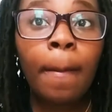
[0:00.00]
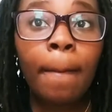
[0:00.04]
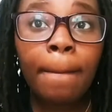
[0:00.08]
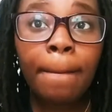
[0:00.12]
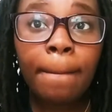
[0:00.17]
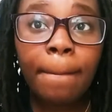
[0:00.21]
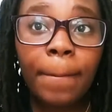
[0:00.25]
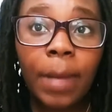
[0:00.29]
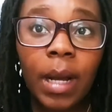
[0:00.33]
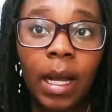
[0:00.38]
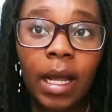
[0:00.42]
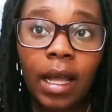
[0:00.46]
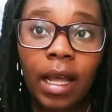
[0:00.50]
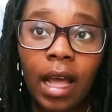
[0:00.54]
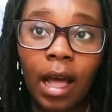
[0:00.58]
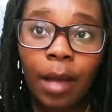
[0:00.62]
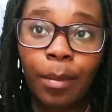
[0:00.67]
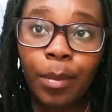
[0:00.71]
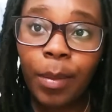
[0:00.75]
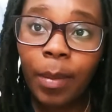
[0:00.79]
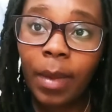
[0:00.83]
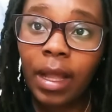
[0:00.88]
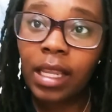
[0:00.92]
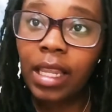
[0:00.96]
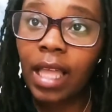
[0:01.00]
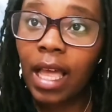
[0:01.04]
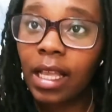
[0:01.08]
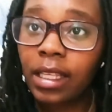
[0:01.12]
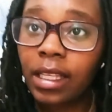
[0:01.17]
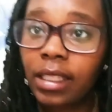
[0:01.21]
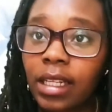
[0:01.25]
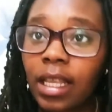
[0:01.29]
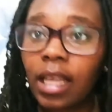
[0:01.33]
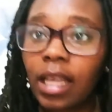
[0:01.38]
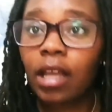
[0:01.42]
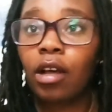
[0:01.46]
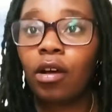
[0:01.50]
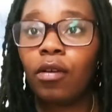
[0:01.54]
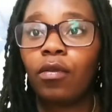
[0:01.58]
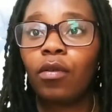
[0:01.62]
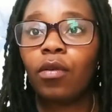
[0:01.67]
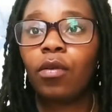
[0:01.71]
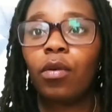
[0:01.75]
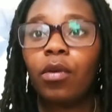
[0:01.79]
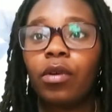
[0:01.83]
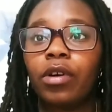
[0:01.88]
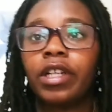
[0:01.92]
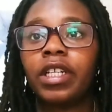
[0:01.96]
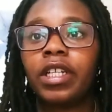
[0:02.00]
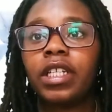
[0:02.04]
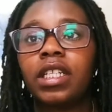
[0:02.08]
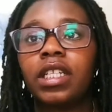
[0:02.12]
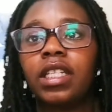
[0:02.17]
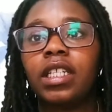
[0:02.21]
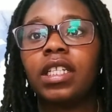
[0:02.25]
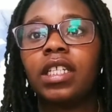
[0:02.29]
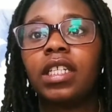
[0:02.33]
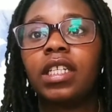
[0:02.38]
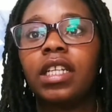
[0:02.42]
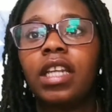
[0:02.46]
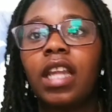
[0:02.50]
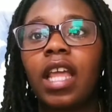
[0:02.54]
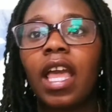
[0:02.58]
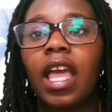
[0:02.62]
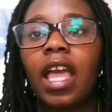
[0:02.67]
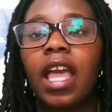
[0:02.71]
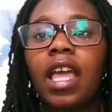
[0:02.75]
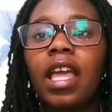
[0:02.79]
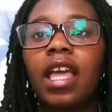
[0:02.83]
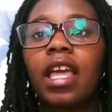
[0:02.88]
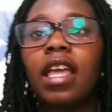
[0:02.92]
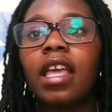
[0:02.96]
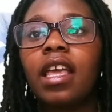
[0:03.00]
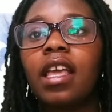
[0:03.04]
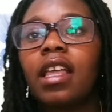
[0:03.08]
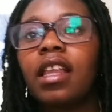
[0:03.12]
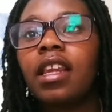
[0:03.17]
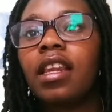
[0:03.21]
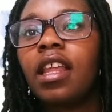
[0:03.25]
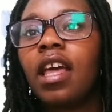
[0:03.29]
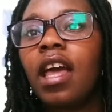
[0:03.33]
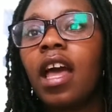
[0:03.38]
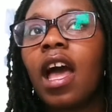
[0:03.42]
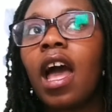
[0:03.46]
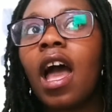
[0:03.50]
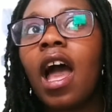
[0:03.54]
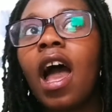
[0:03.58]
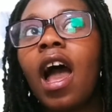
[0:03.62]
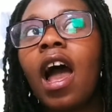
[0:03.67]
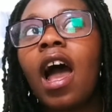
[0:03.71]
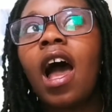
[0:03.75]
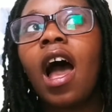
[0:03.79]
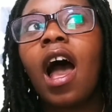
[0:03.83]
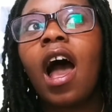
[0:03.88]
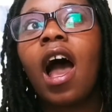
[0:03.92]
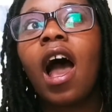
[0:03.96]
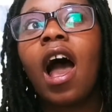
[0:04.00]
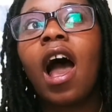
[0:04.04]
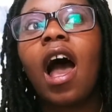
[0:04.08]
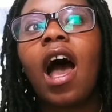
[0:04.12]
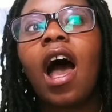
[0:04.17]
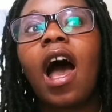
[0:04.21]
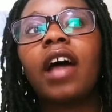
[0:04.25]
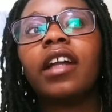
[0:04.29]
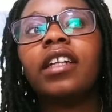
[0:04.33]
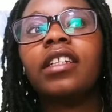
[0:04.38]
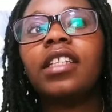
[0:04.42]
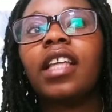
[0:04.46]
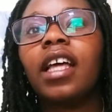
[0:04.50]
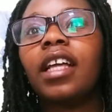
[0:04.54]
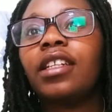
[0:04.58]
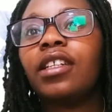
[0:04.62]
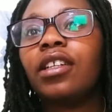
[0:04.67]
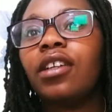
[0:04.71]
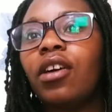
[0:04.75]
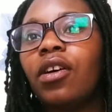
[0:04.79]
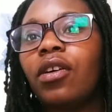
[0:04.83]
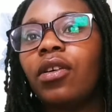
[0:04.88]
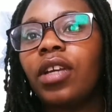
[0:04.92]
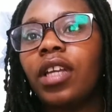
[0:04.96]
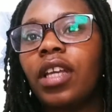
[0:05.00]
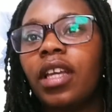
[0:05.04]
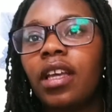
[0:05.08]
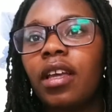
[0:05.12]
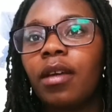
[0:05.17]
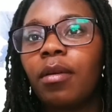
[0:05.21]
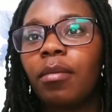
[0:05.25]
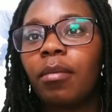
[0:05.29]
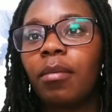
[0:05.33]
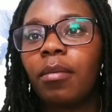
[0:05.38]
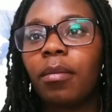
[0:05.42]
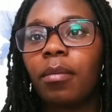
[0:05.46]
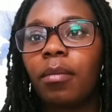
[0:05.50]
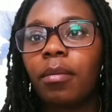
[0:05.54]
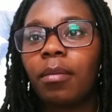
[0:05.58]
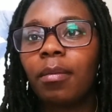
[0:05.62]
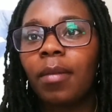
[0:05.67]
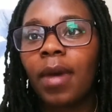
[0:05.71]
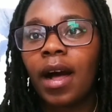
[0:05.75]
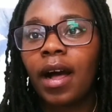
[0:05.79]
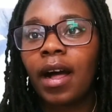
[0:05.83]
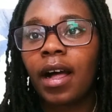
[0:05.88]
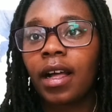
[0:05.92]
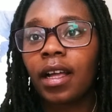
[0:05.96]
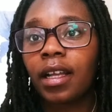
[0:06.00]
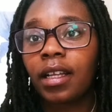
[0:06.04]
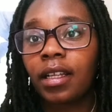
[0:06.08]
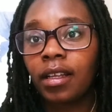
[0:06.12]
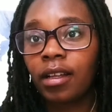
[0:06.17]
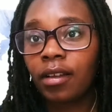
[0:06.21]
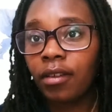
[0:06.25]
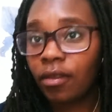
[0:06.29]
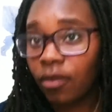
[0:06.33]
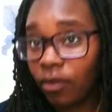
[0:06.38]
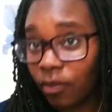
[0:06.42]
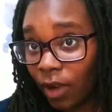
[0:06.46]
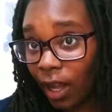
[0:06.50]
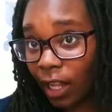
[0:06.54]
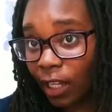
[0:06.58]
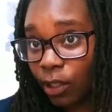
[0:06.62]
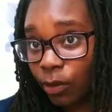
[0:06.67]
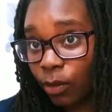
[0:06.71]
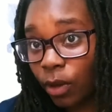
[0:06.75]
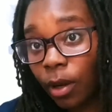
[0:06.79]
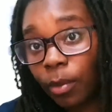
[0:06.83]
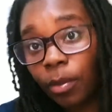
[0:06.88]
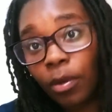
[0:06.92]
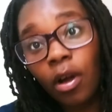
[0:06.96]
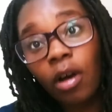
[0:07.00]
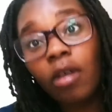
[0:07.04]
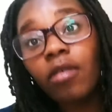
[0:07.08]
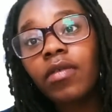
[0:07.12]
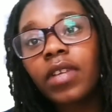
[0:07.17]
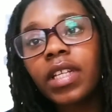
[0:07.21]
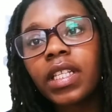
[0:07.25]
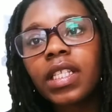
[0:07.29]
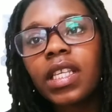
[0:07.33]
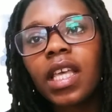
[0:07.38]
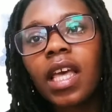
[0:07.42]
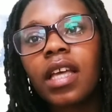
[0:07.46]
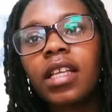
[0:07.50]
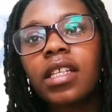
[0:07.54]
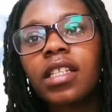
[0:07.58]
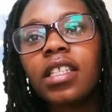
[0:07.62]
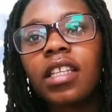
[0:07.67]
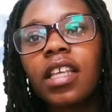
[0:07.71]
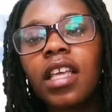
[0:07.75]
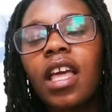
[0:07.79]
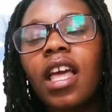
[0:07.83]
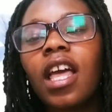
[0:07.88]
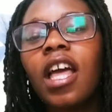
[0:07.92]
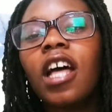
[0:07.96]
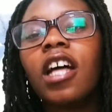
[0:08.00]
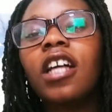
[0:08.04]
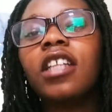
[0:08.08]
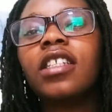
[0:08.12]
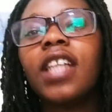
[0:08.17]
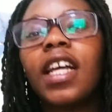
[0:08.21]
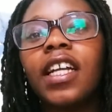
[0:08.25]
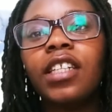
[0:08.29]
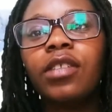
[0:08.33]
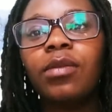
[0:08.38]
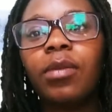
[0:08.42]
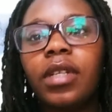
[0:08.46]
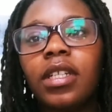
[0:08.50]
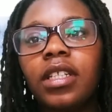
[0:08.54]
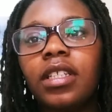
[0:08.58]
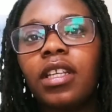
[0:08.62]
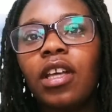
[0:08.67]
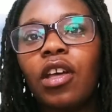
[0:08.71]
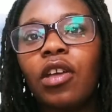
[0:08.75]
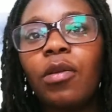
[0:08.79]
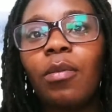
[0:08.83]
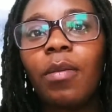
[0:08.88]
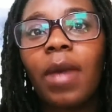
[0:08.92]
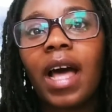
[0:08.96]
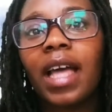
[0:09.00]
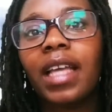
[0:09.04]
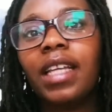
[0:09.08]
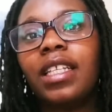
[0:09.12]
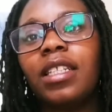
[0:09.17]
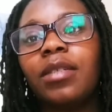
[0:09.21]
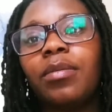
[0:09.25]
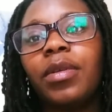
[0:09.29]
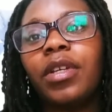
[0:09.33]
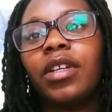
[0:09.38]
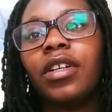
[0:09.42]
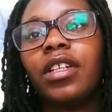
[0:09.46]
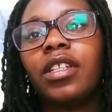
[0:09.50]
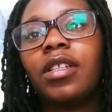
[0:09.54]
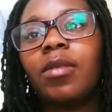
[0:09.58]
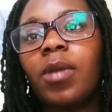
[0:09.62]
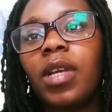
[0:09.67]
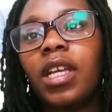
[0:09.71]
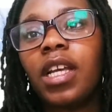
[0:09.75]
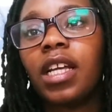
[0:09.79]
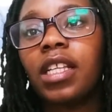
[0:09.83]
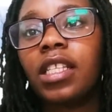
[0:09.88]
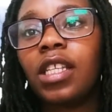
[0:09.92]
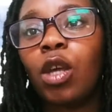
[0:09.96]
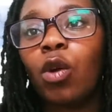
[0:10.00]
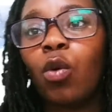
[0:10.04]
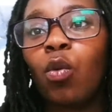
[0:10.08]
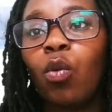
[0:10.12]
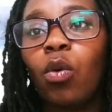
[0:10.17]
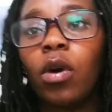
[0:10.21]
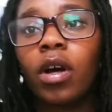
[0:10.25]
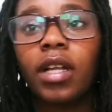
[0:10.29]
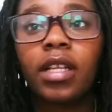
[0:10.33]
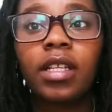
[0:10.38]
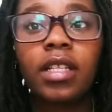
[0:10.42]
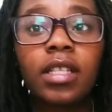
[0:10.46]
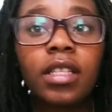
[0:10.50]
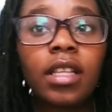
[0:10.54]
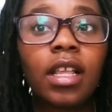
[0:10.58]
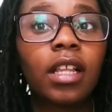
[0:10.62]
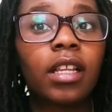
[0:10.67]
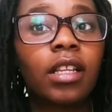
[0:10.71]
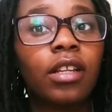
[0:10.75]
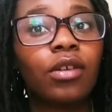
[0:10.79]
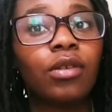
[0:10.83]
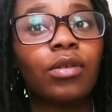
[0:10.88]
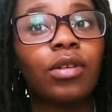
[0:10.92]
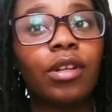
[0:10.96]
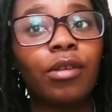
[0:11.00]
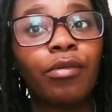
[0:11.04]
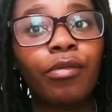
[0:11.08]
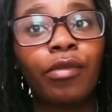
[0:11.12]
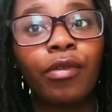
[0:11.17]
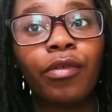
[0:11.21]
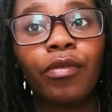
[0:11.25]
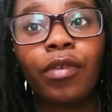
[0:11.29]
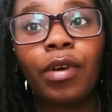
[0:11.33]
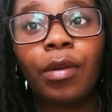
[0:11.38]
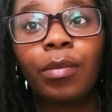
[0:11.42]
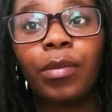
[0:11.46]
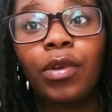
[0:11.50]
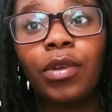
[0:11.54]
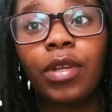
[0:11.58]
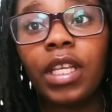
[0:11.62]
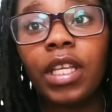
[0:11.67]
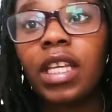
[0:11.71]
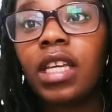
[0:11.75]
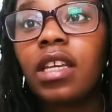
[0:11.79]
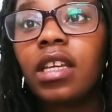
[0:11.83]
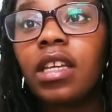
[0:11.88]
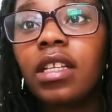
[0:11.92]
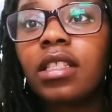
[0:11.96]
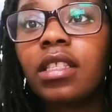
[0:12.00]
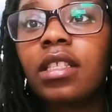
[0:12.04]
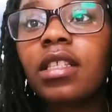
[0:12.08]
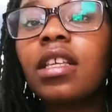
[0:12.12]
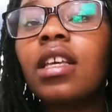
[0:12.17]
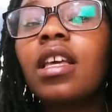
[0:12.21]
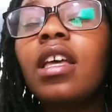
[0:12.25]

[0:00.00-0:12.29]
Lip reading: But I'm in my last day of quarantine and I just had to go get my follow-up COVID test. So I just wanted to tell you my experience because it was a little different from Unique's.